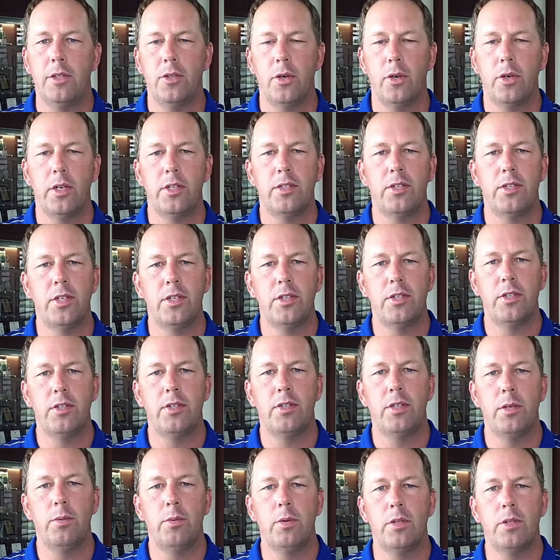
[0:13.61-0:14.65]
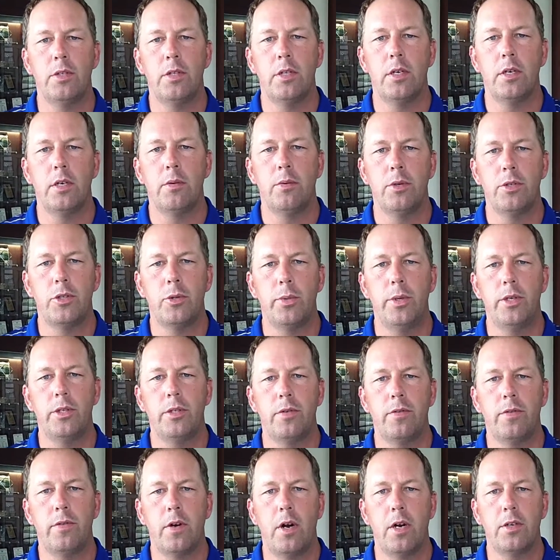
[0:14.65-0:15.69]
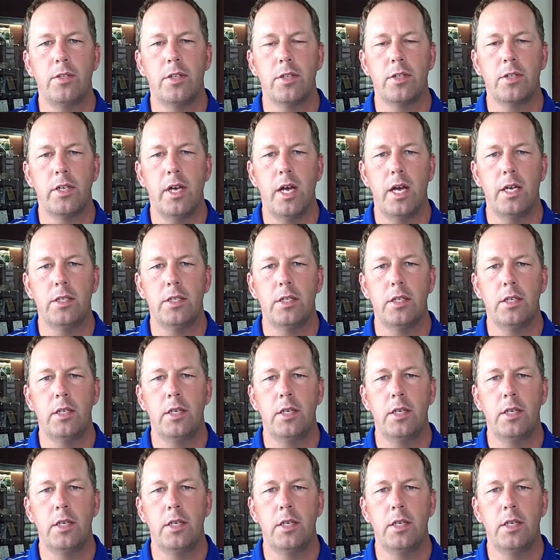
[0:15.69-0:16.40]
So consistency was the reason for our success.